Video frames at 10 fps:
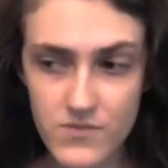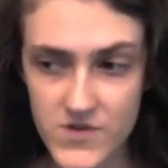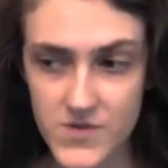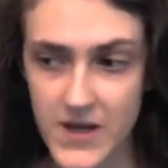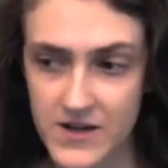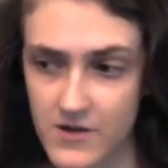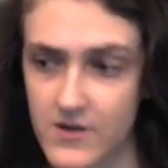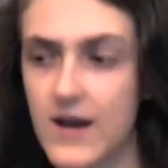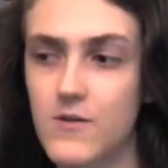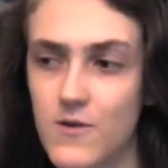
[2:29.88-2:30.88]
depending
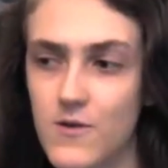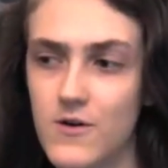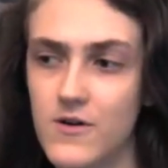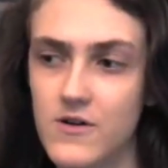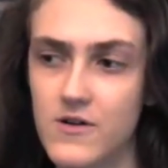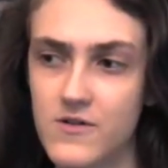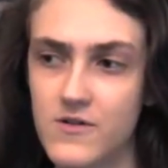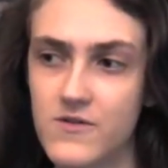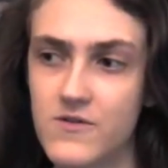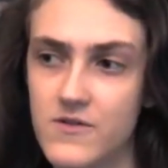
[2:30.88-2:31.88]
on how long
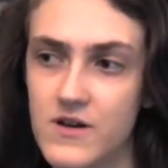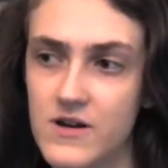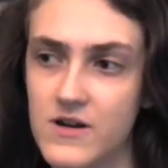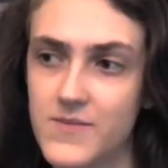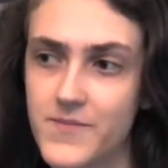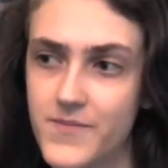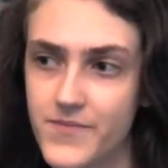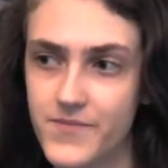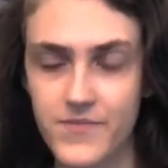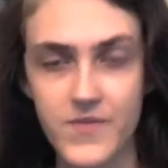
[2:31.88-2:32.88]

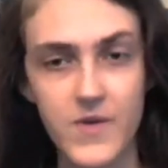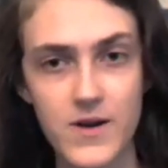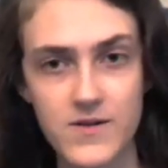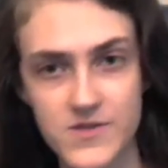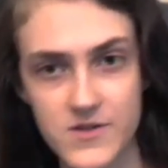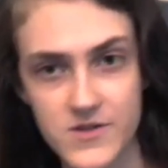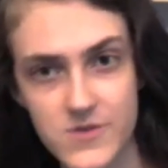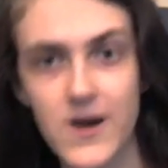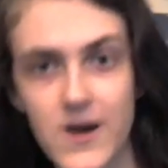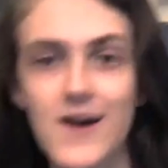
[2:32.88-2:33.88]
the waters are
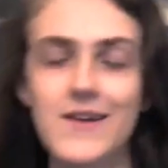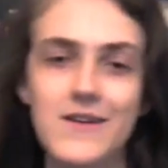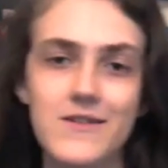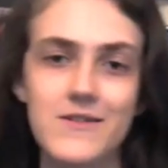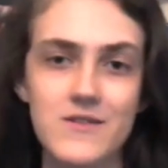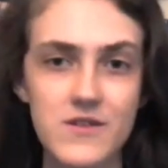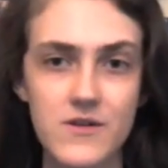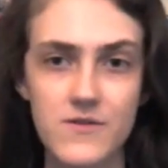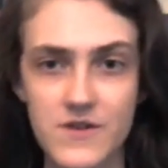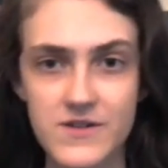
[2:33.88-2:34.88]
too hot and,
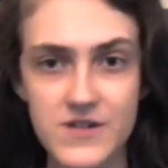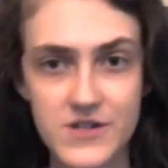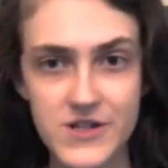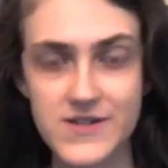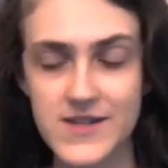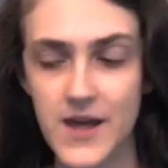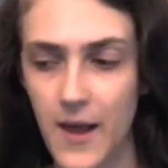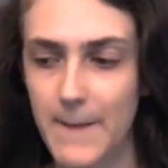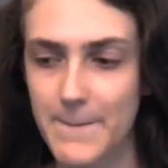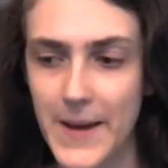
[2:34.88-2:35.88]
the conditions,
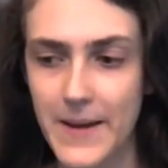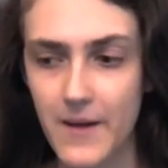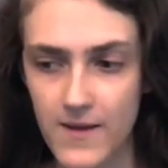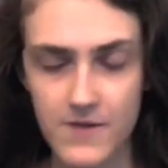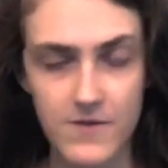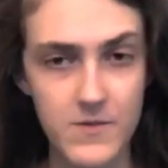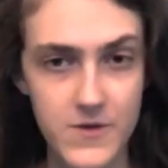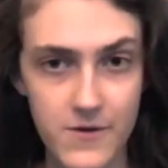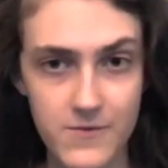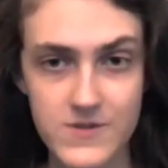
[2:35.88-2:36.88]
but a lot of them
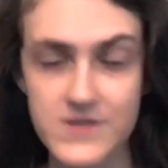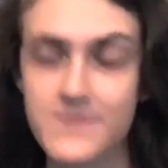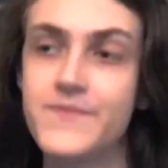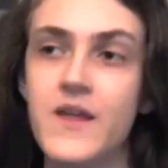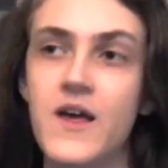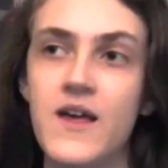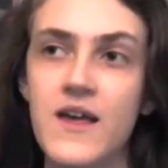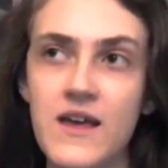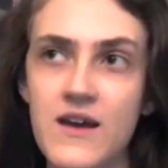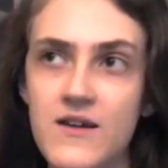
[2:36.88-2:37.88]
don't.
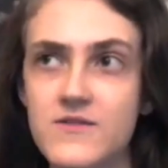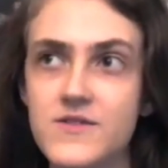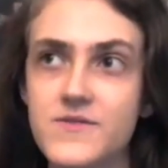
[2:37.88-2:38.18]
And